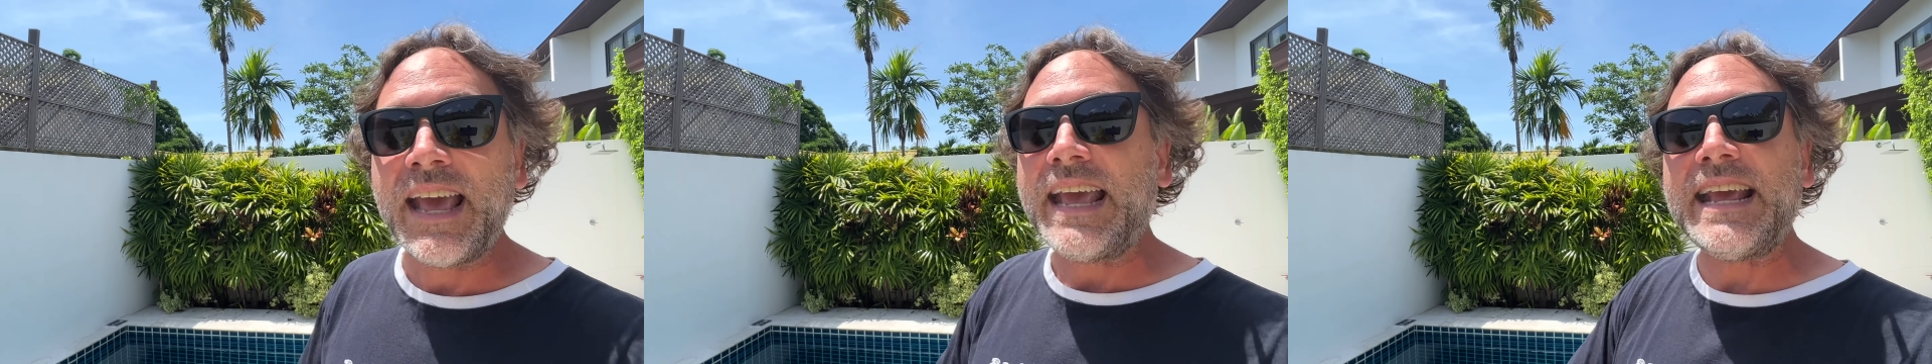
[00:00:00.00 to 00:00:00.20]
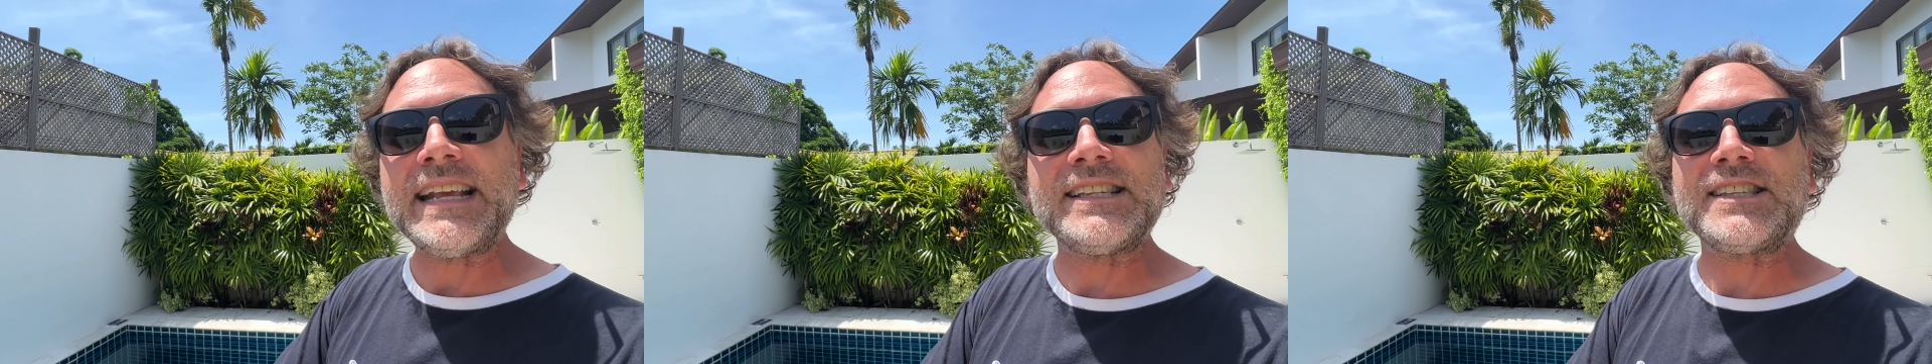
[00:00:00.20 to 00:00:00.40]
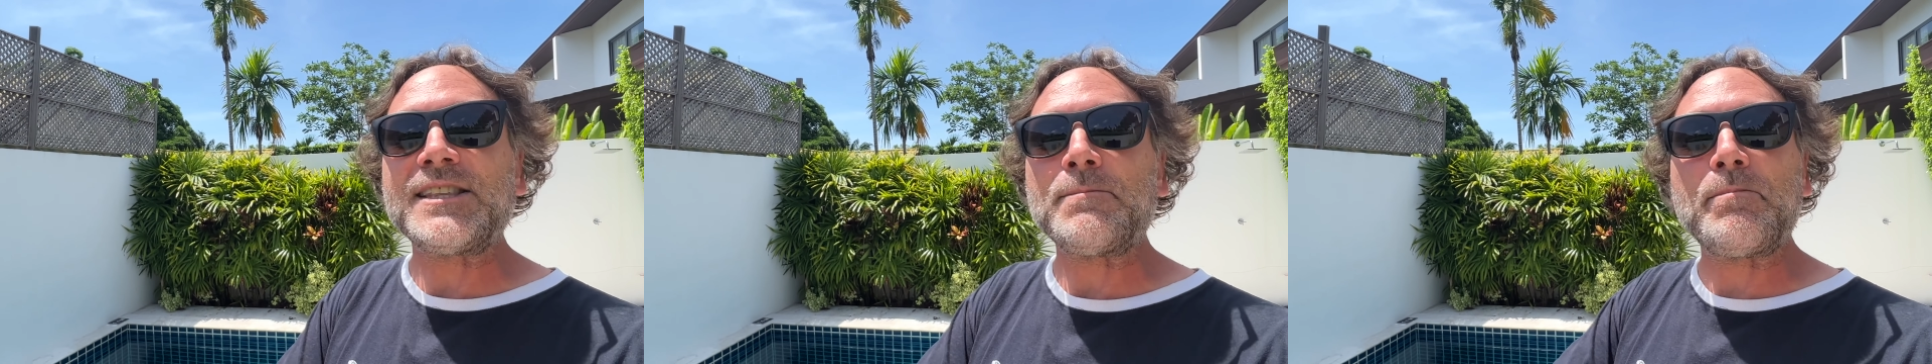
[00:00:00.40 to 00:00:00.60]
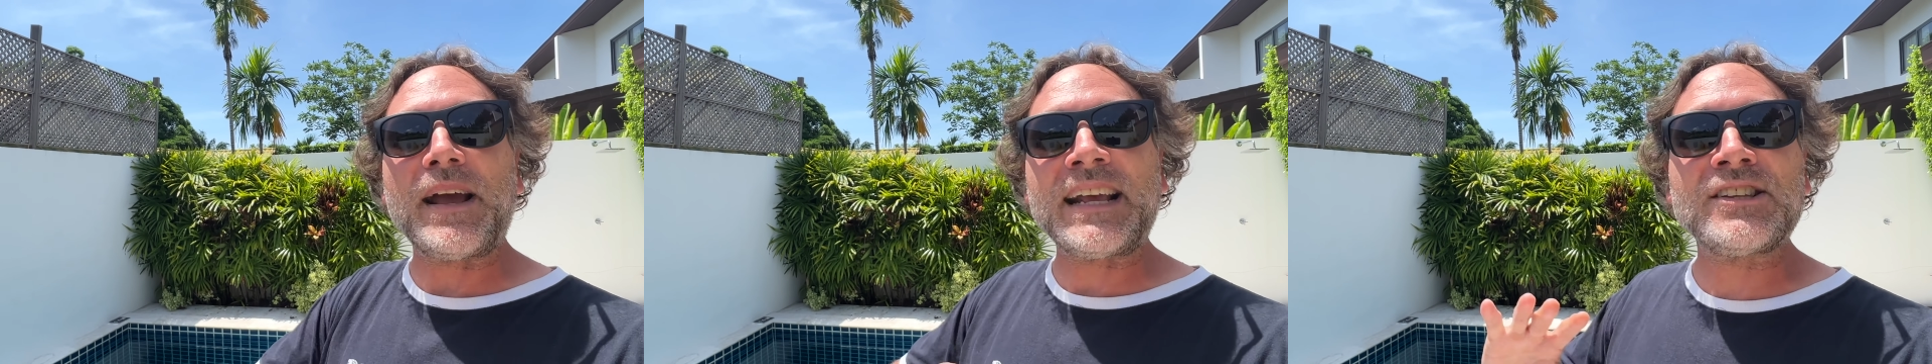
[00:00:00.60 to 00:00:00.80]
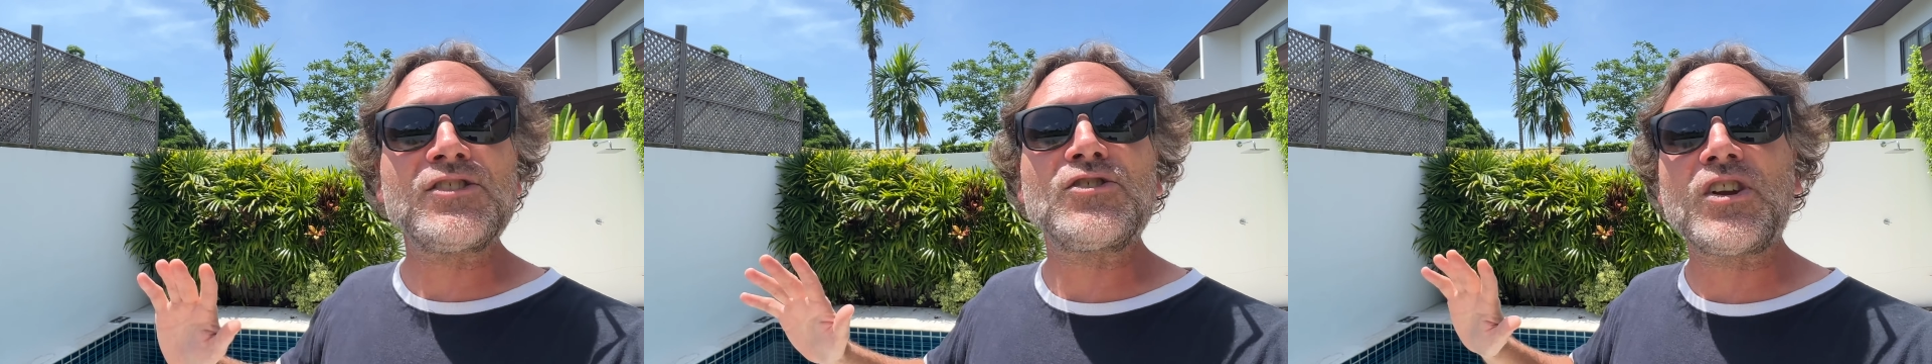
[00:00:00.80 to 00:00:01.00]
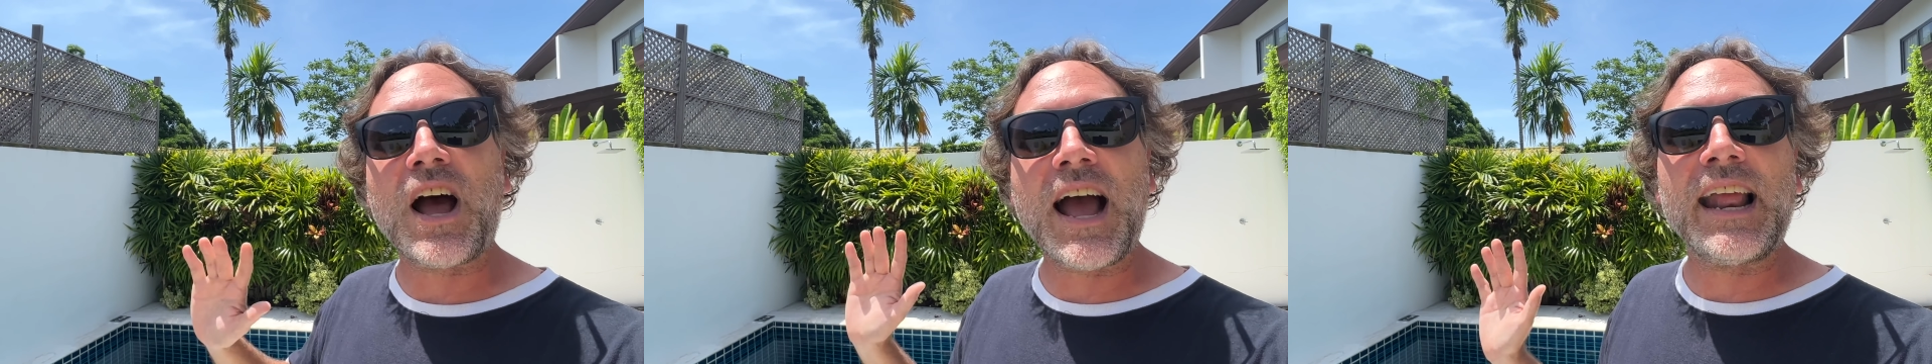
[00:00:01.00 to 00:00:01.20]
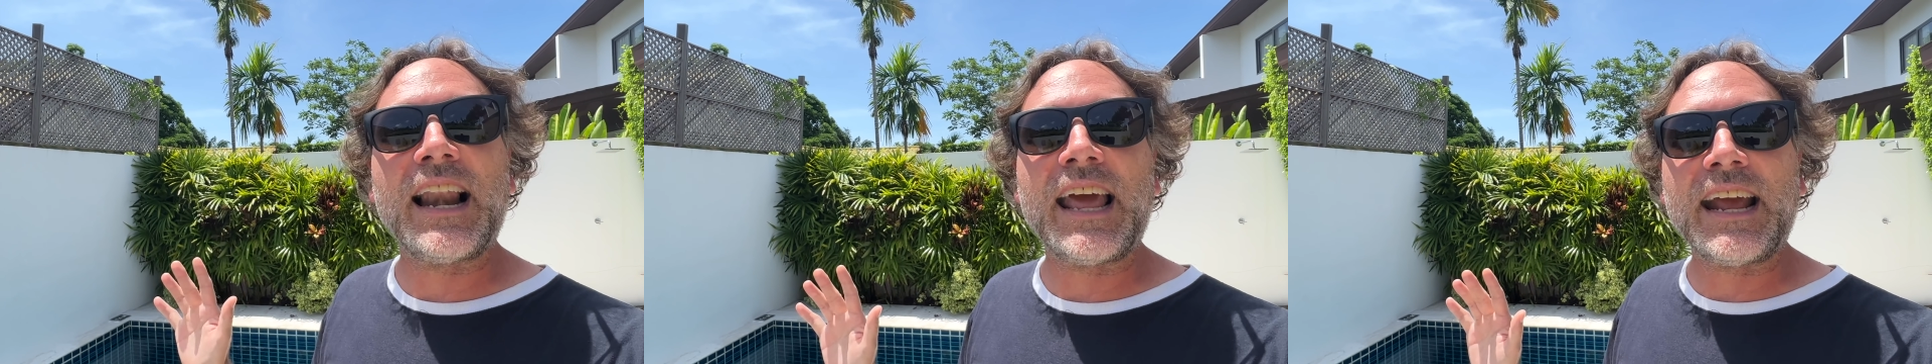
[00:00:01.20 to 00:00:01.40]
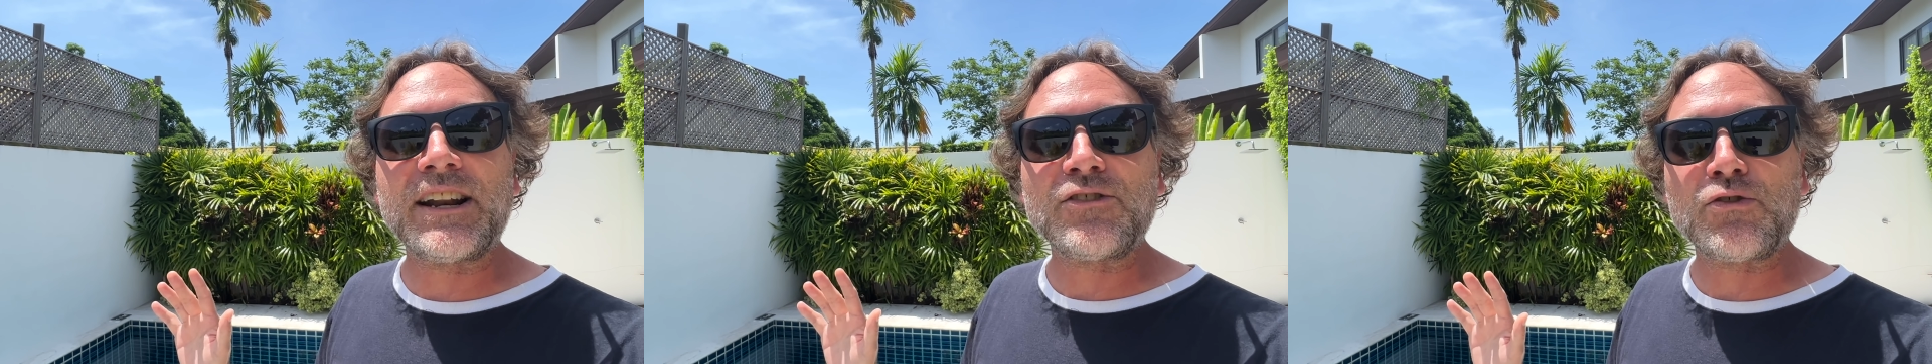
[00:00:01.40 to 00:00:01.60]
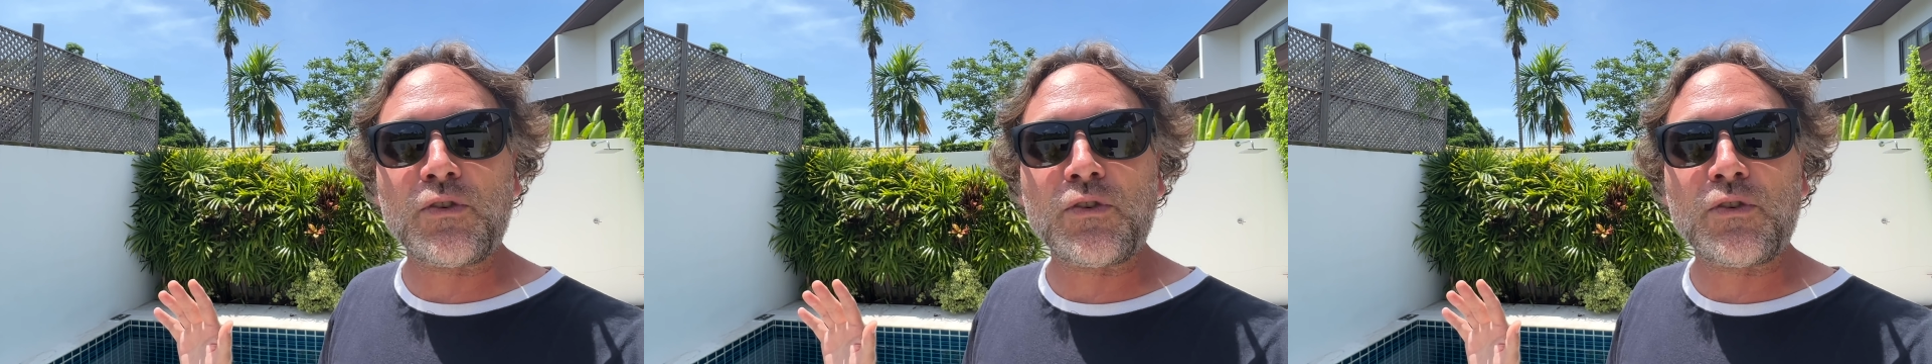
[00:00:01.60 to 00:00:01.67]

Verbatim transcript: is the best Thailand